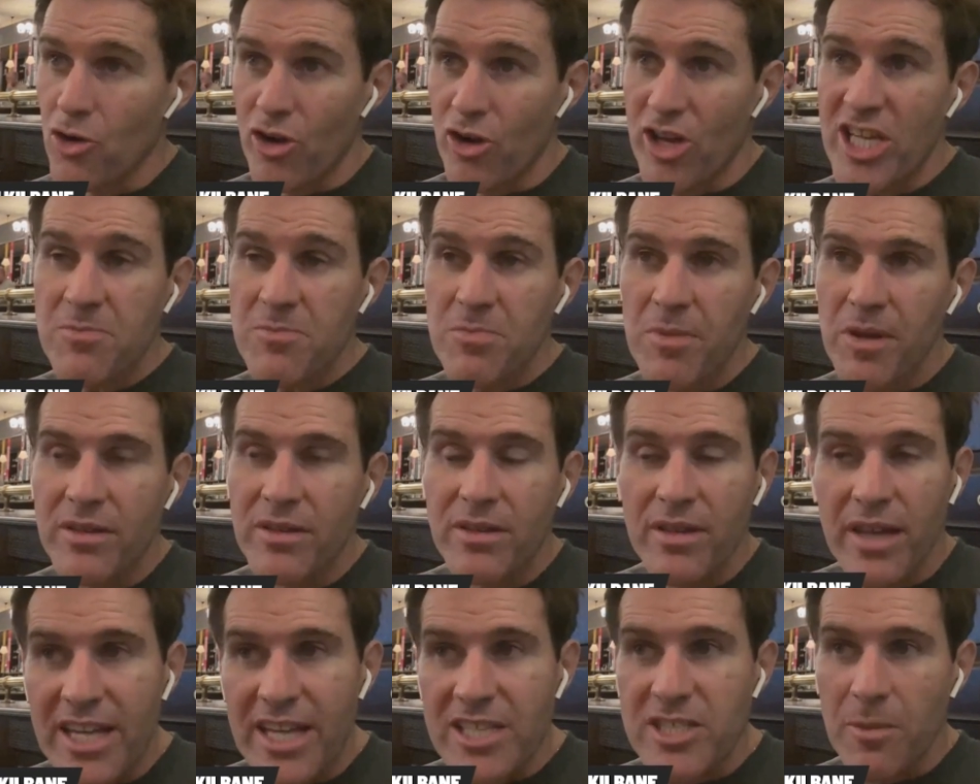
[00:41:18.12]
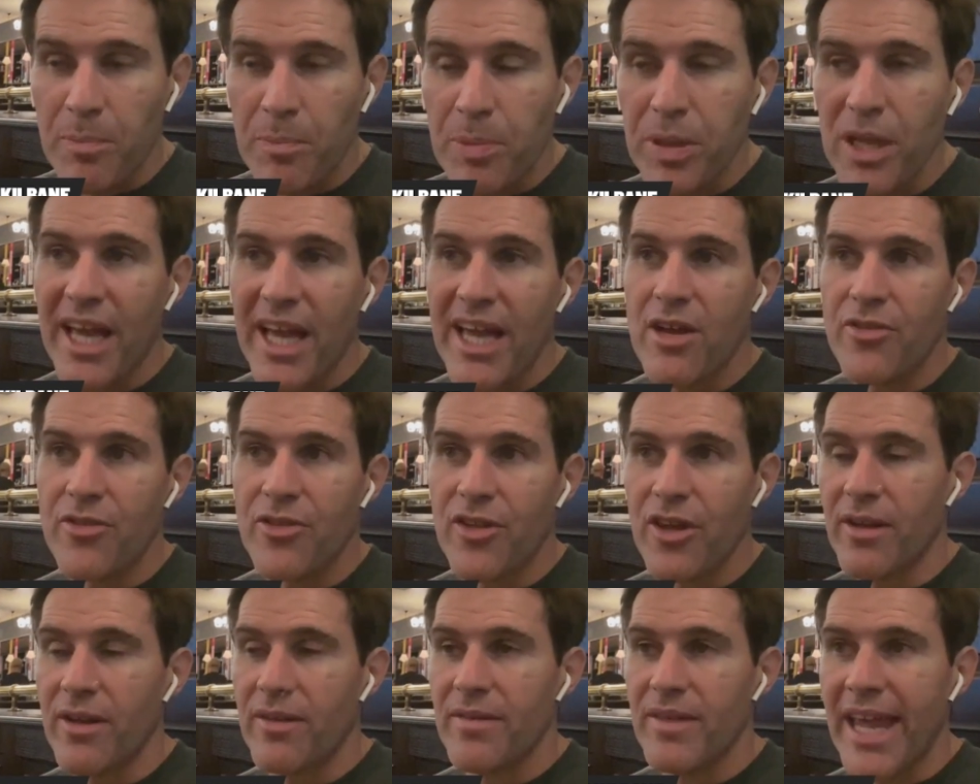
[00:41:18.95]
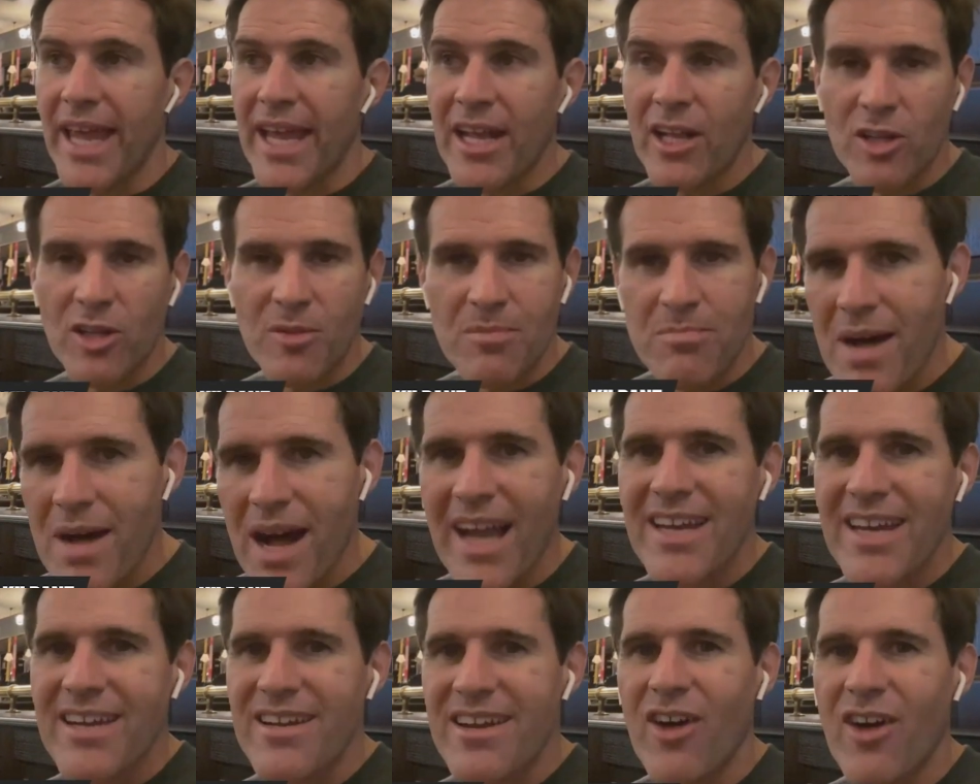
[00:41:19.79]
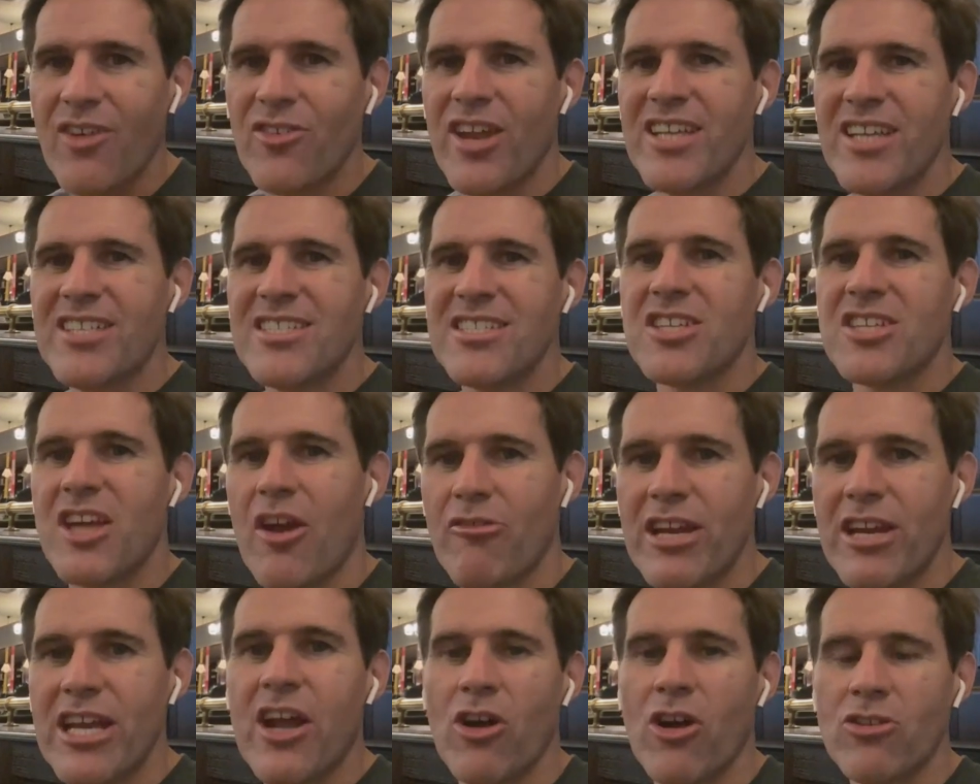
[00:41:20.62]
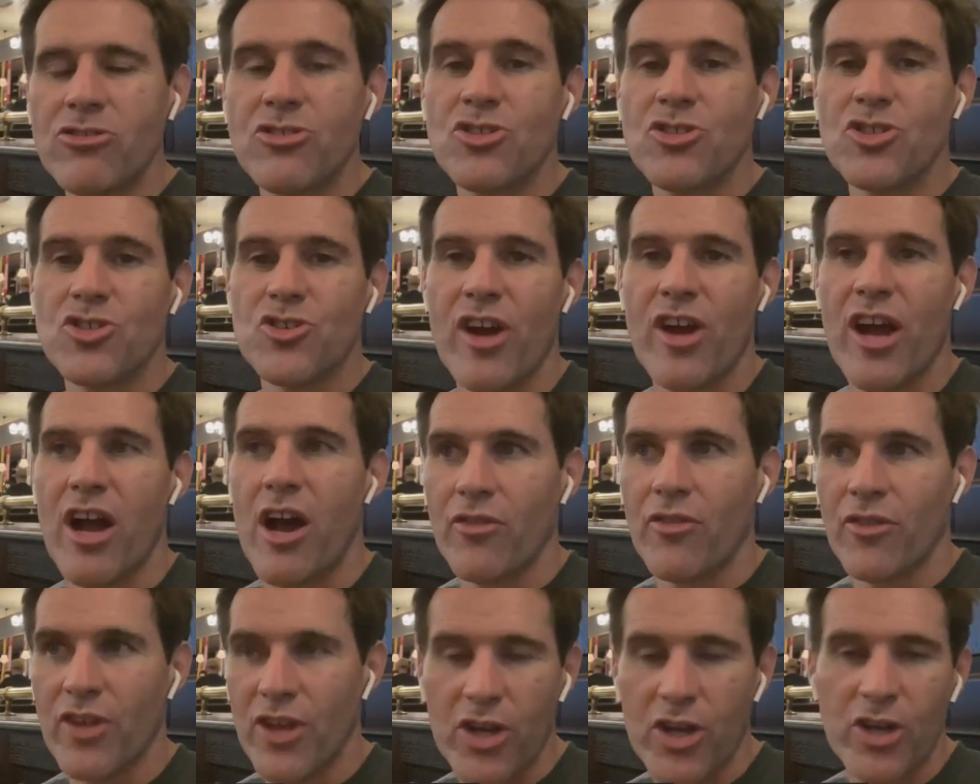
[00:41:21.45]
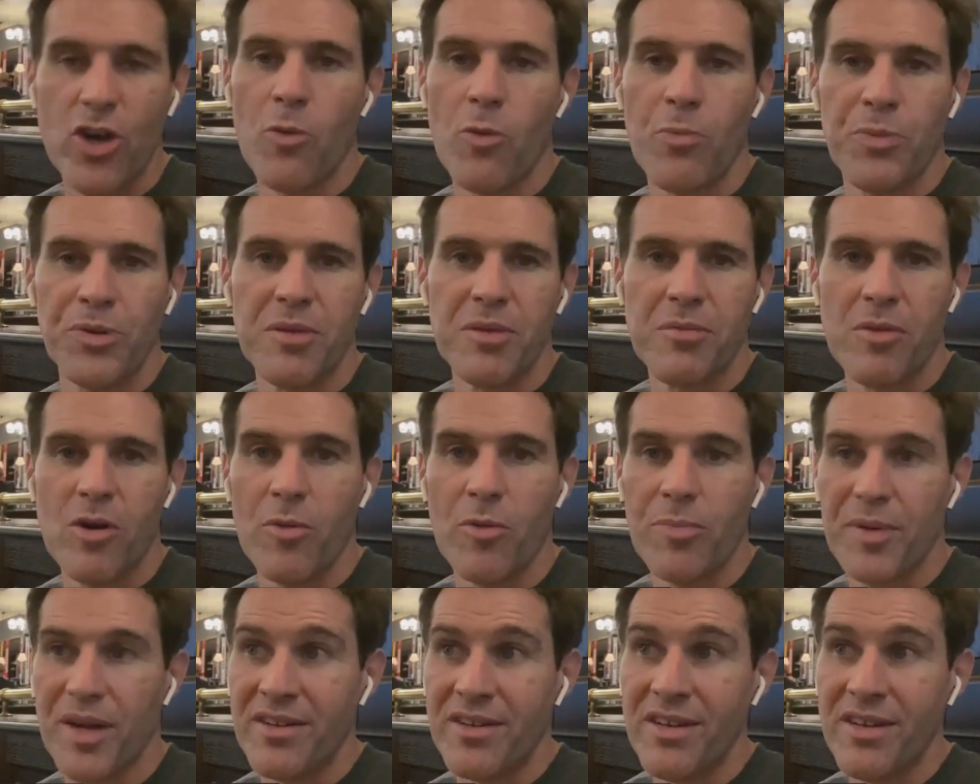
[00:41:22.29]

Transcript: Griezmann is a player that England might not necessarily concentrate on that could open them up.